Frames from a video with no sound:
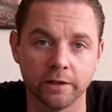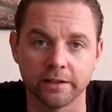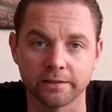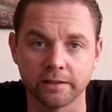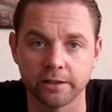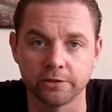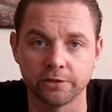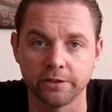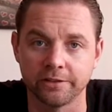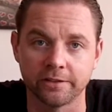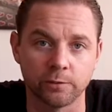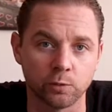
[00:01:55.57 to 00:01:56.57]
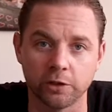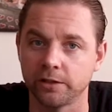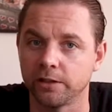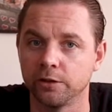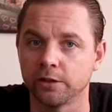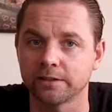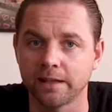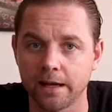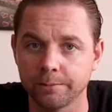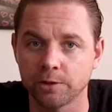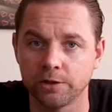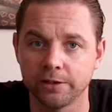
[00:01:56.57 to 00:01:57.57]
accessories. This is where you can hook
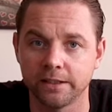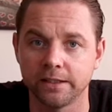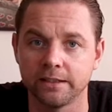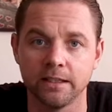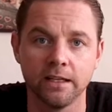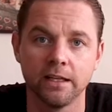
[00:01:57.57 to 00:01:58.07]
timecode in.